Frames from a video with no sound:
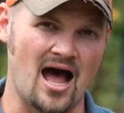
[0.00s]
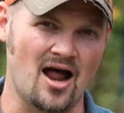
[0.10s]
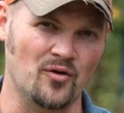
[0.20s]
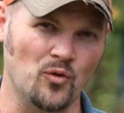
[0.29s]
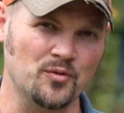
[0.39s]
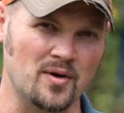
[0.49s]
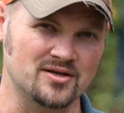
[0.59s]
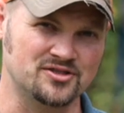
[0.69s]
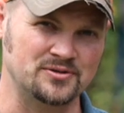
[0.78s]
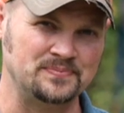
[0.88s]
On a
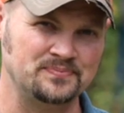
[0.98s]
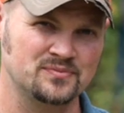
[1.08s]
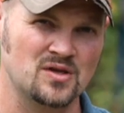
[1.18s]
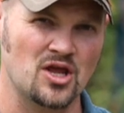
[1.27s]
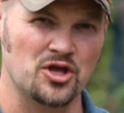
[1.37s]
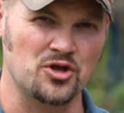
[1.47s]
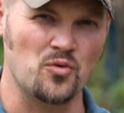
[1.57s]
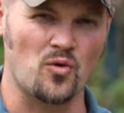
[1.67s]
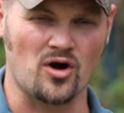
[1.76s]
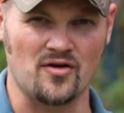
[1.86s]
Wood-Mizer, you work